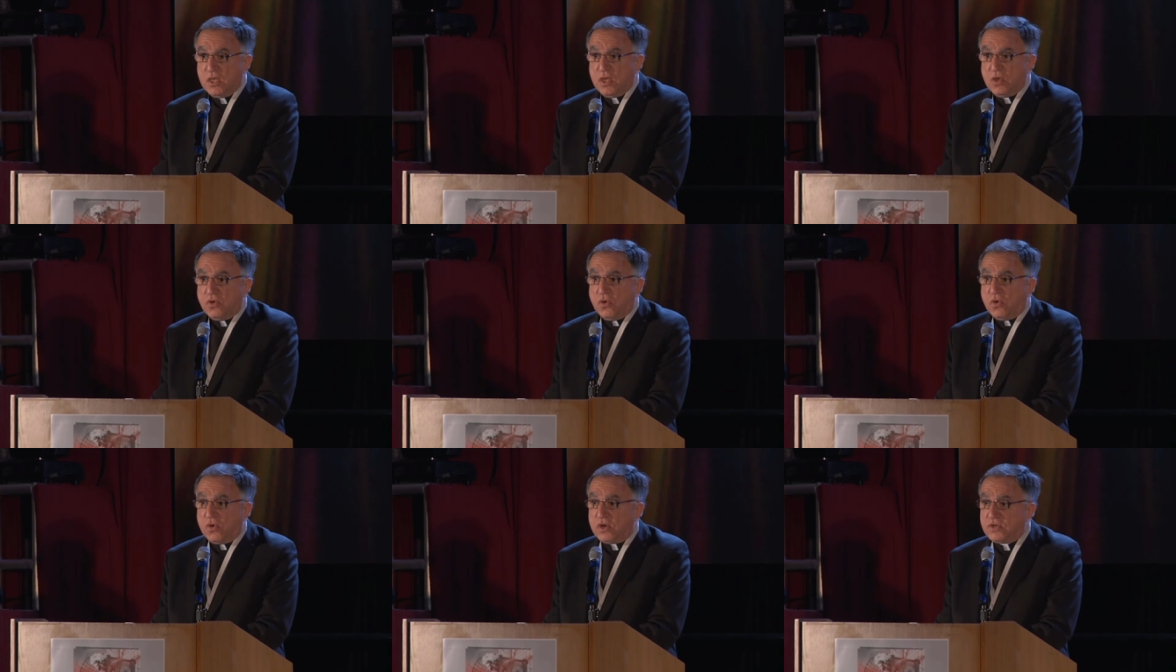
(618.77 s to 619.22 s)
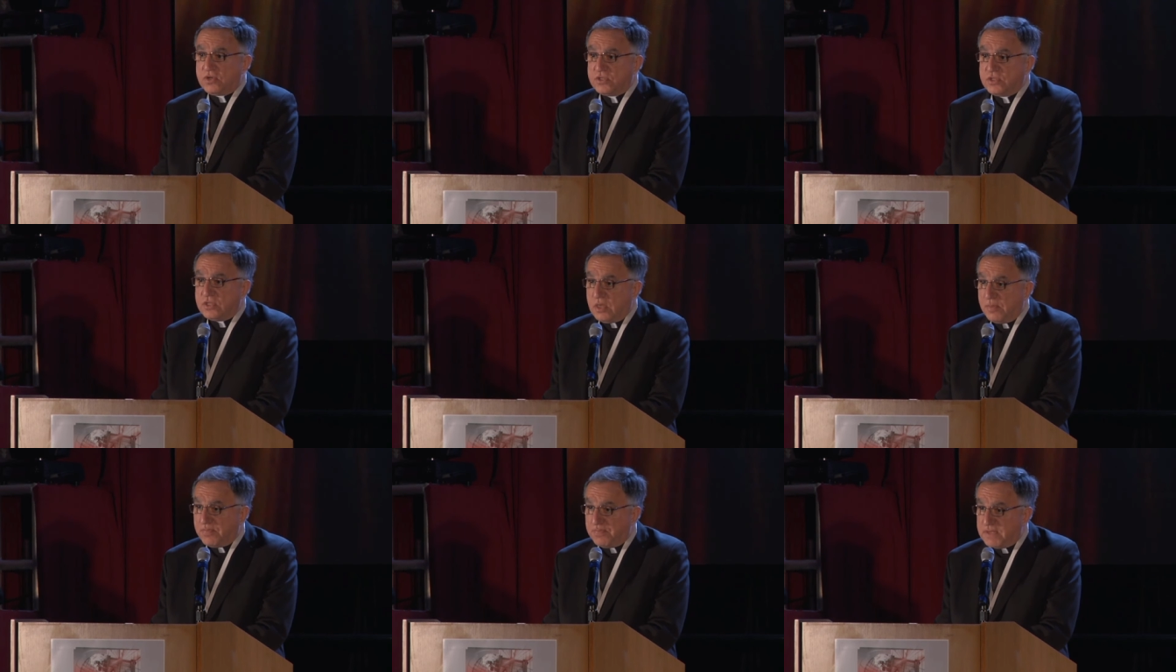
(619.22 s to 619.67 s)
nor to
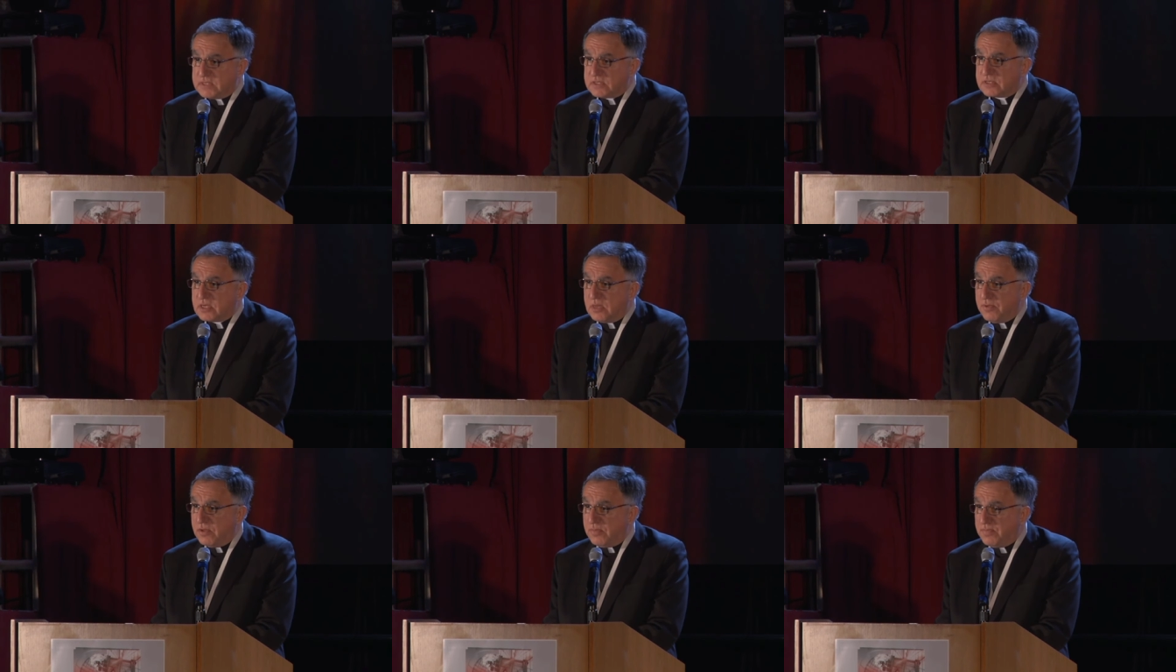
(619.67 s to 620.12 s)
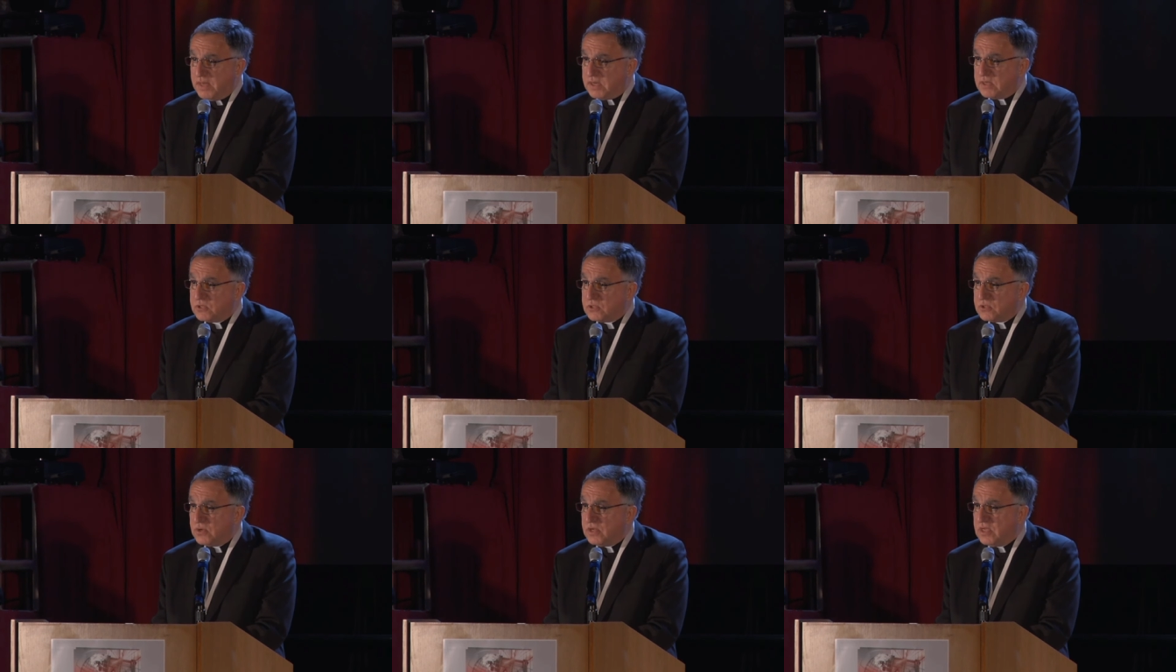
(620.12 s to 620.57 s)
the episcopal
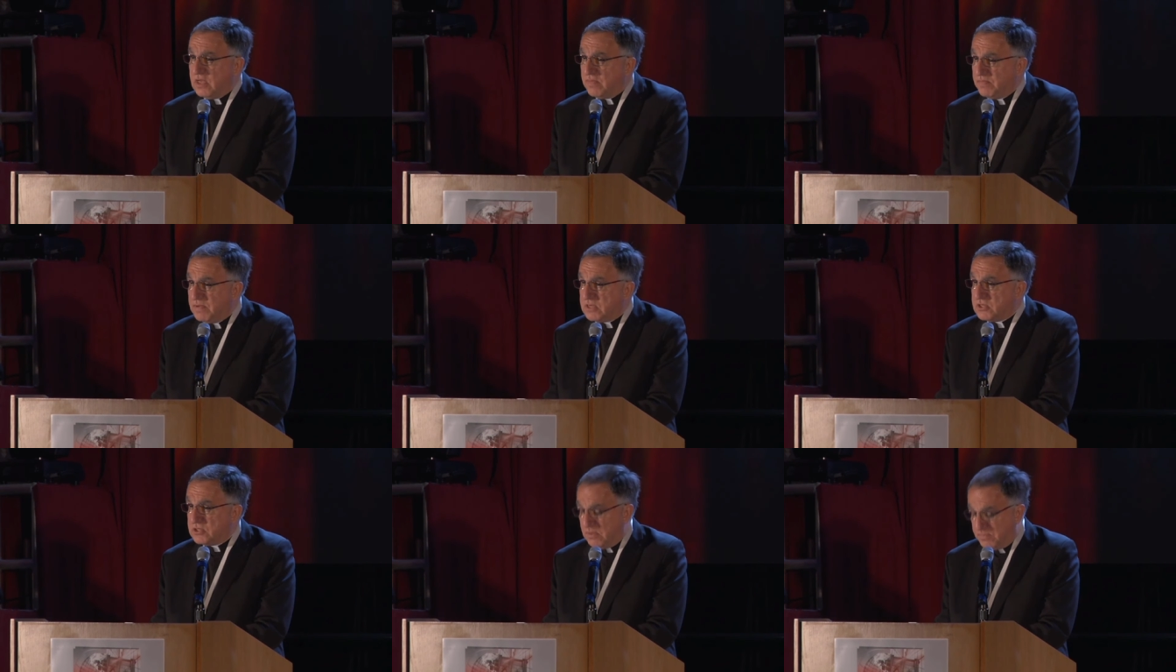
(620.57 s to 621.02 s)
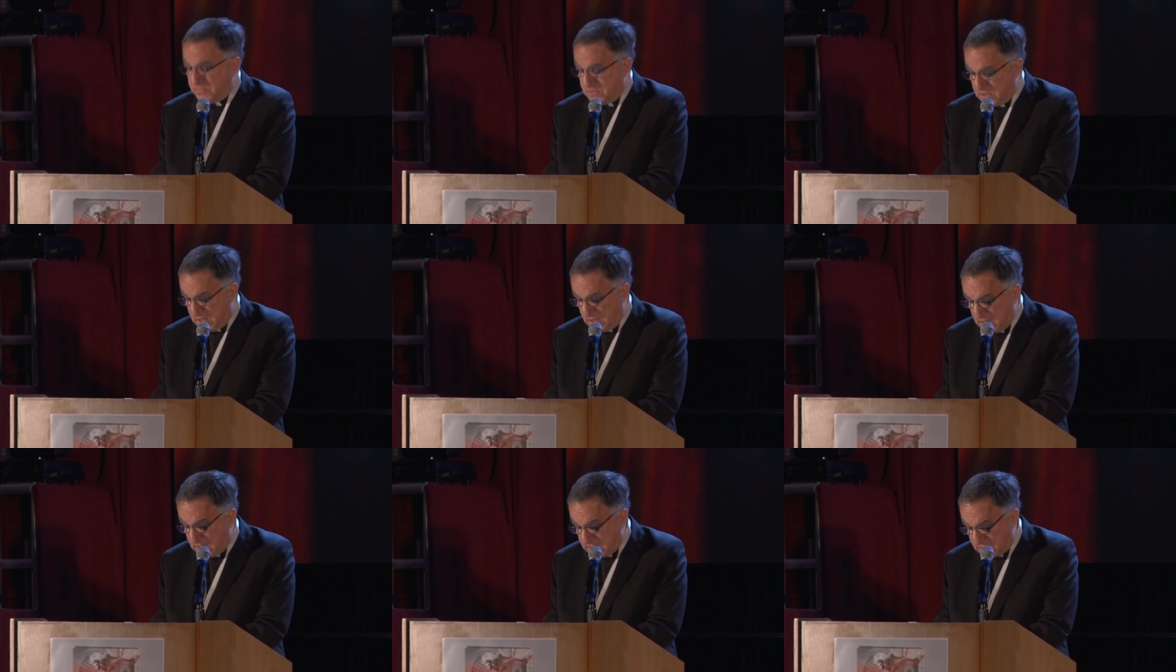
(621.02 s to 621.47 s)
ministry of bishops
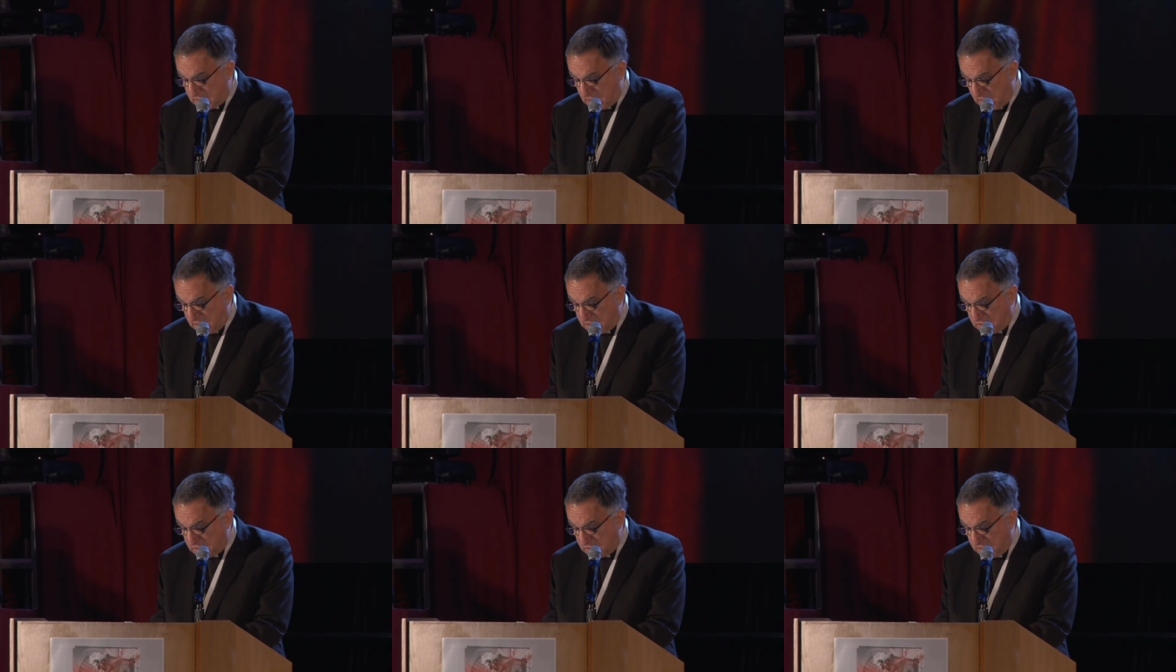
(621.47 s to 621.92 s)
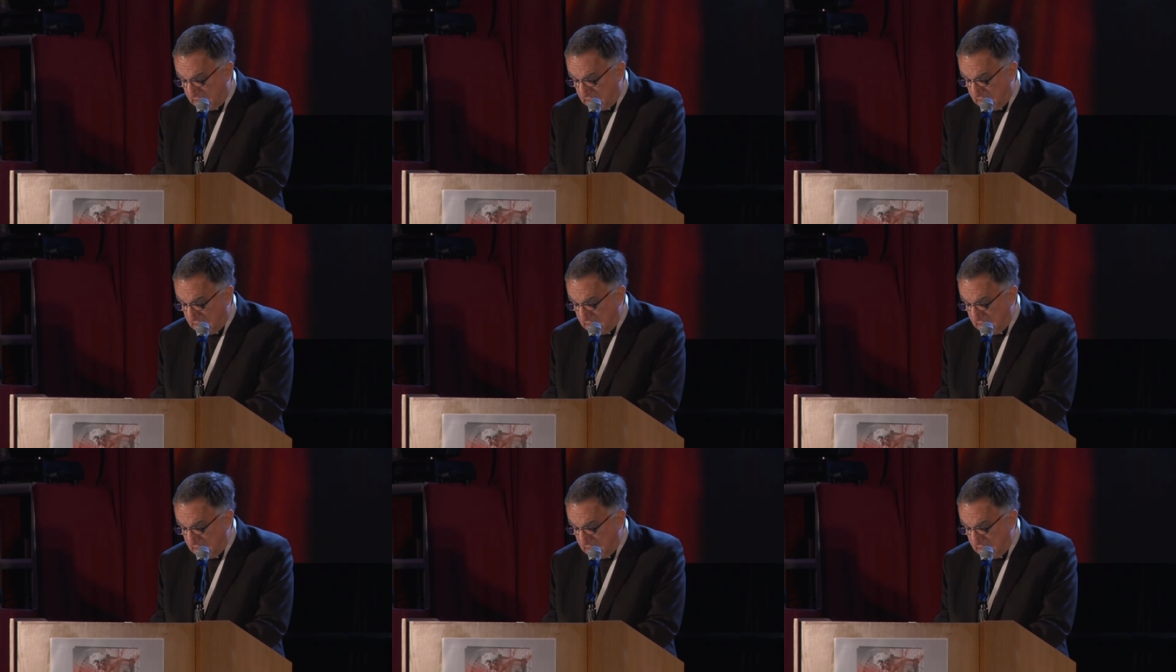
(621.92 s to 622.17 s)
in this country,